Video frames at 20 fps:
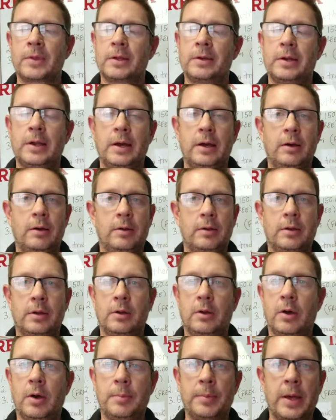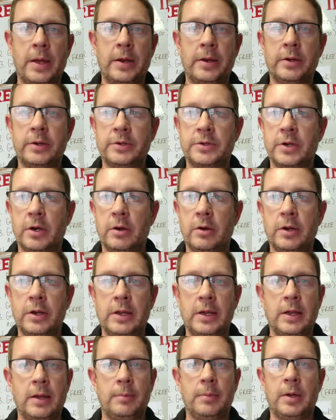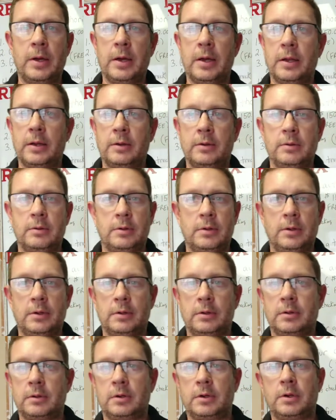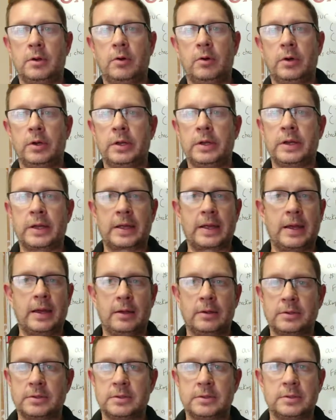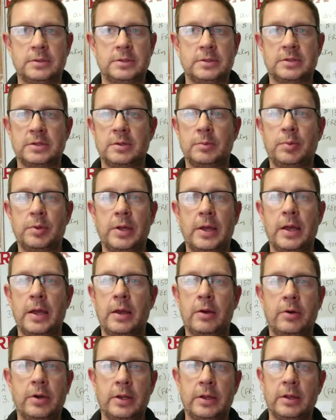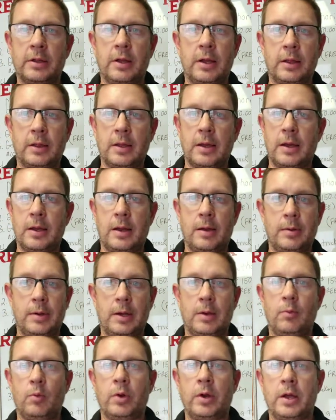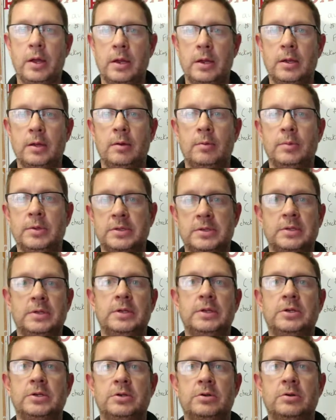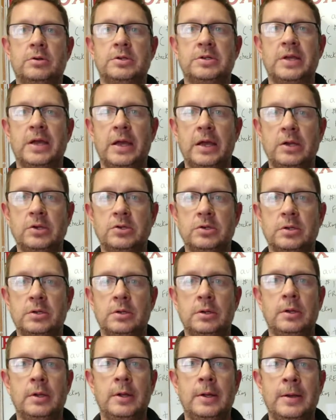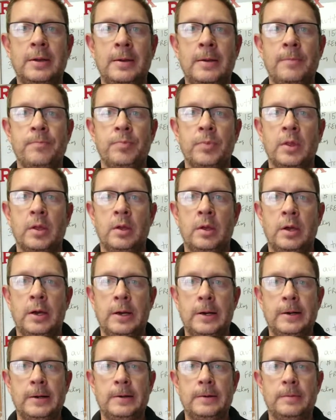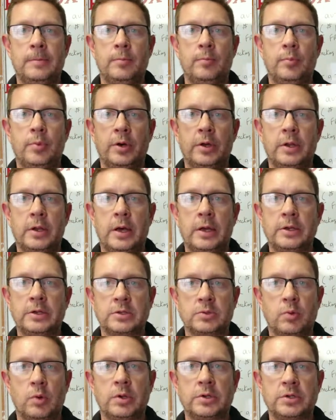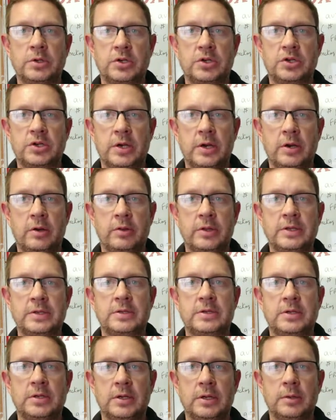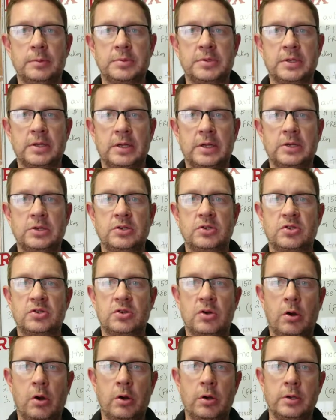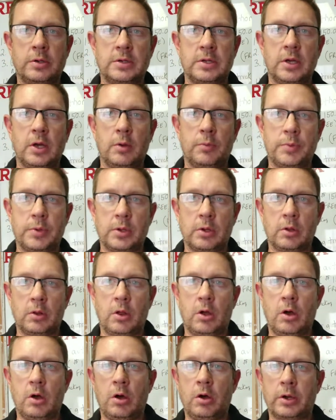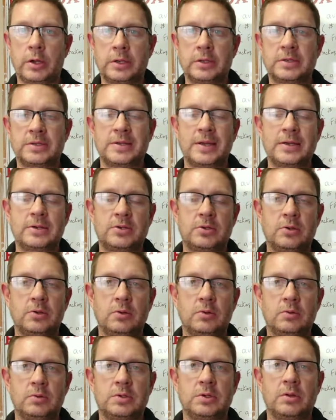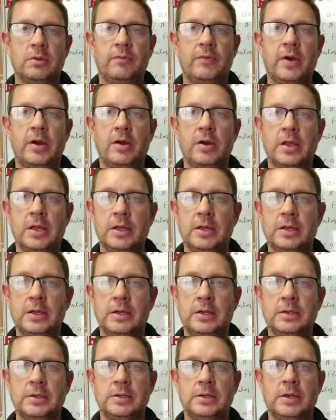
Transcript: Now, I'm not an attorney, I'm not, an accountant, a CPA, or anything like that. What I am is an insurance agent. But I just want to share these tips to get you started, to help you along. And stay tuned till the very end.